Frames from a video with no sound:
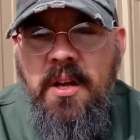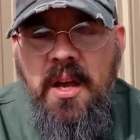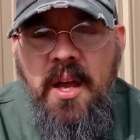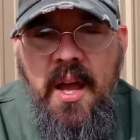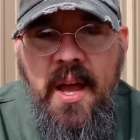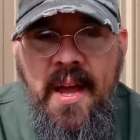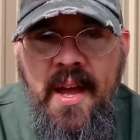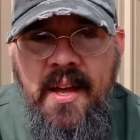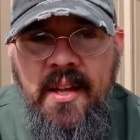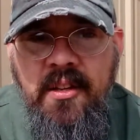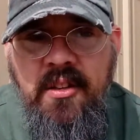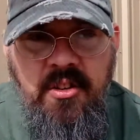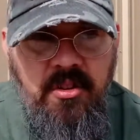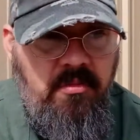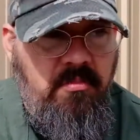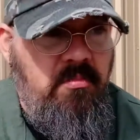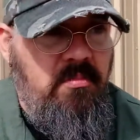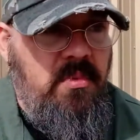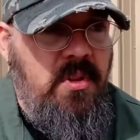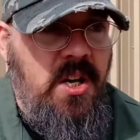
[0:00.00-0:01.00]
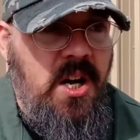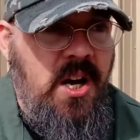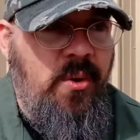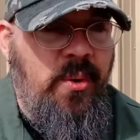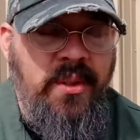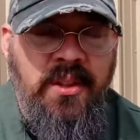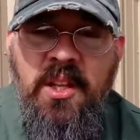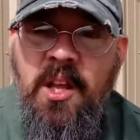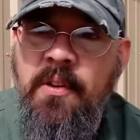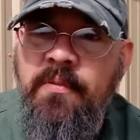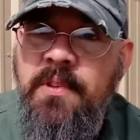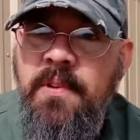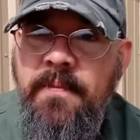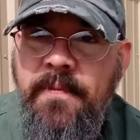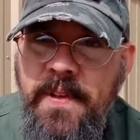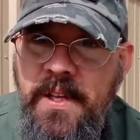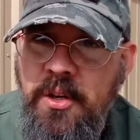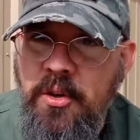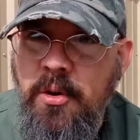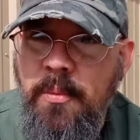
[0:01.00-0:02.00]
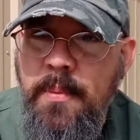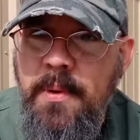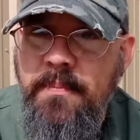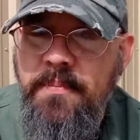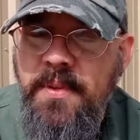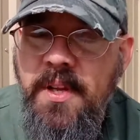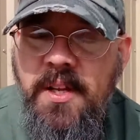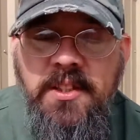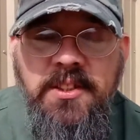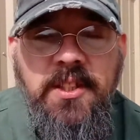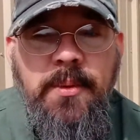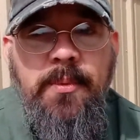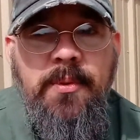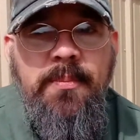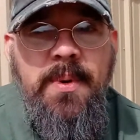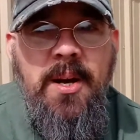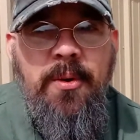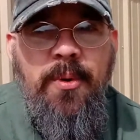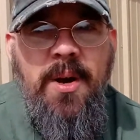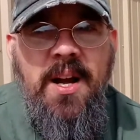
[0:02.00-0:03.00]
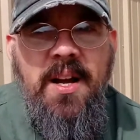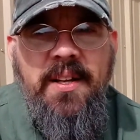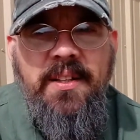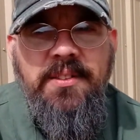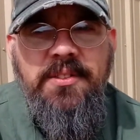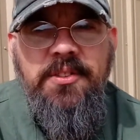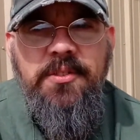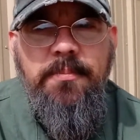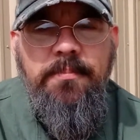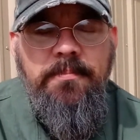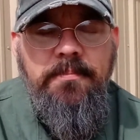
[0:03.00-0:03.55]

and I would love to film some of my rides.